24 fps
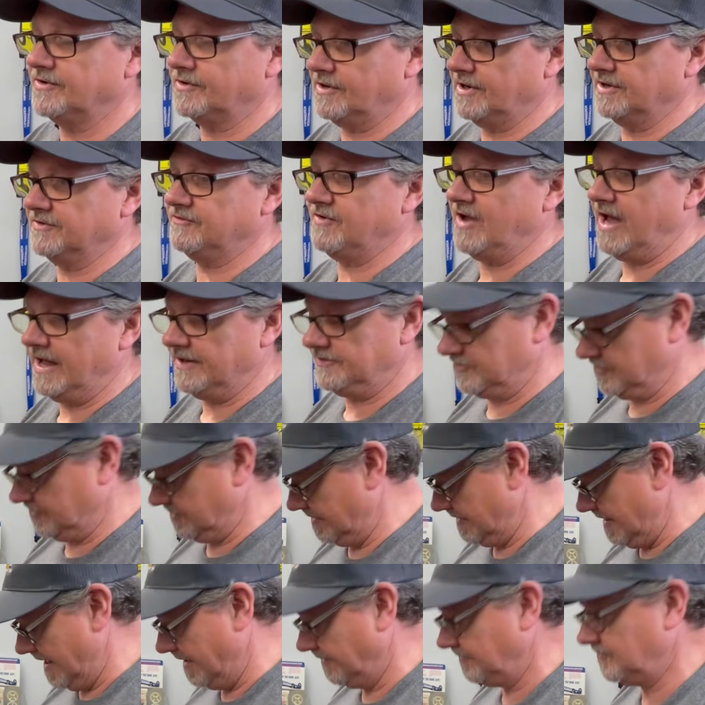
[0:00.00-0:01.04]
are attached
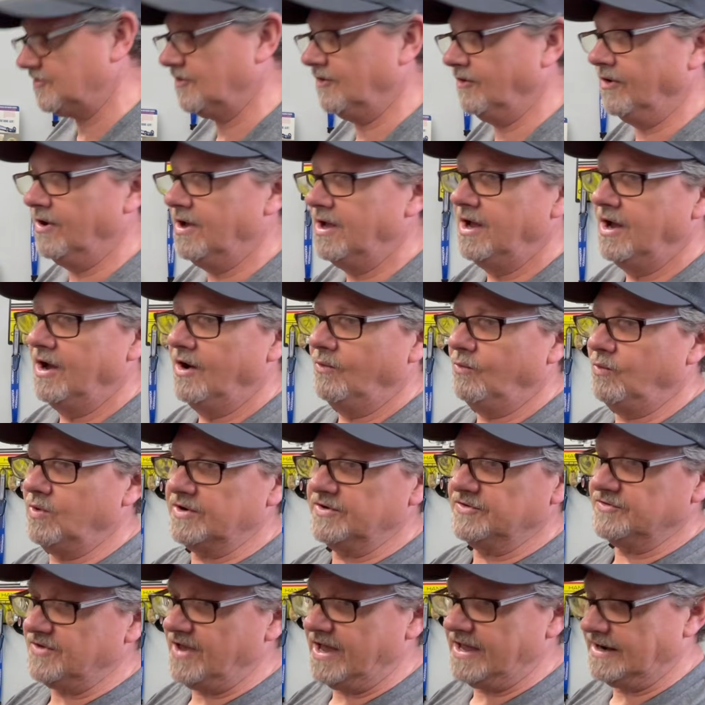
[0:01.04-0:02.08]
to that. So what
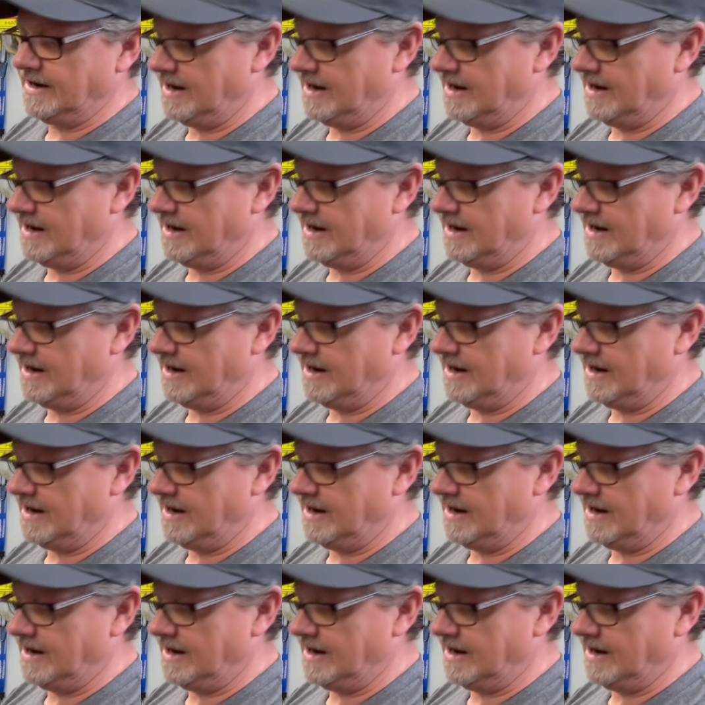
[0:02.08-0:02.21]
is that